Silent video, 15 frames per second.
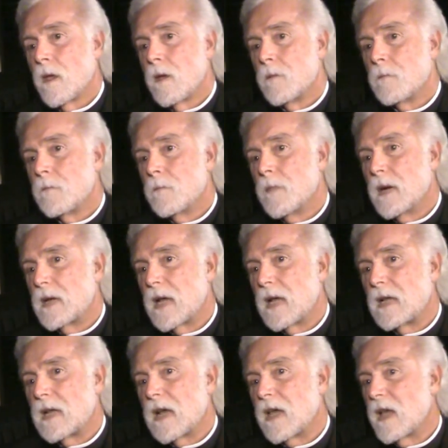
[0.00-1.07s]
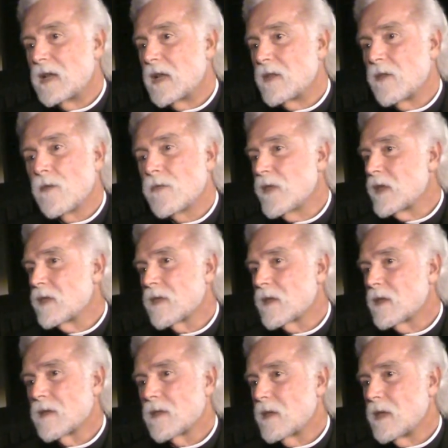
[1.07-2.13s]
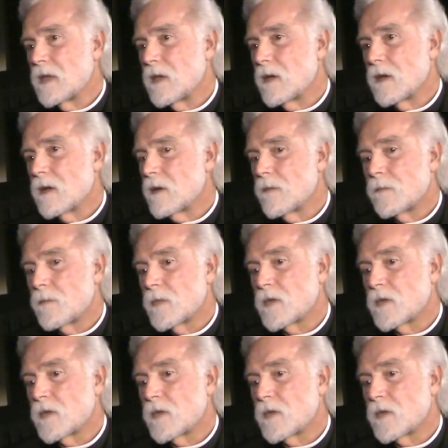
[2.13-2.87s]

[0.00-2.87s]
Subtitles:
But I don't think that